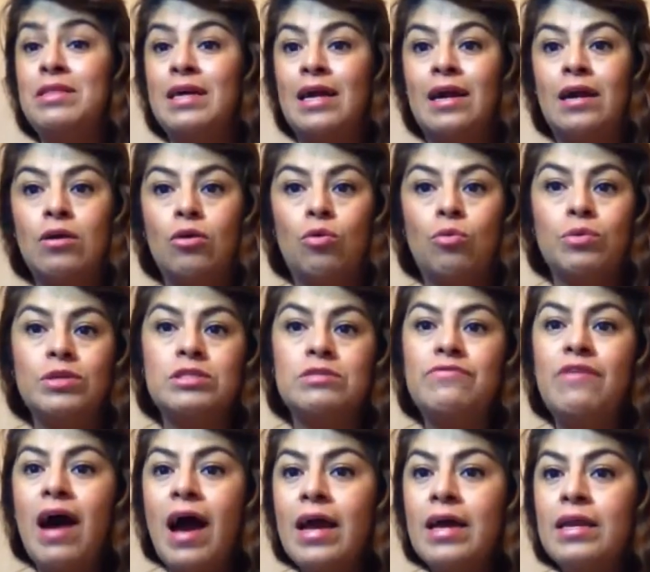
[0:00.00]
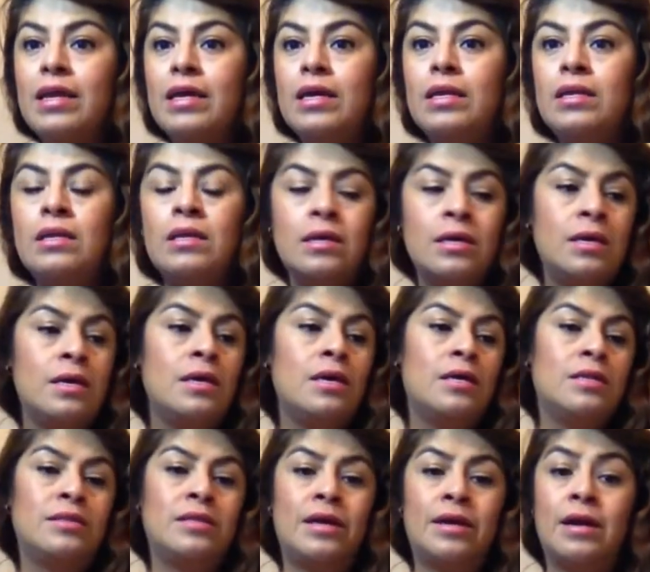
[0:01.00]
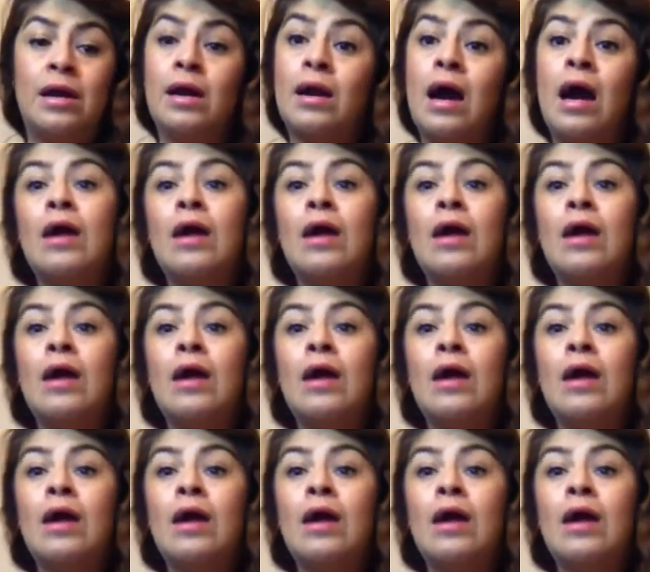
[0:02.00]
they are always fighting. There are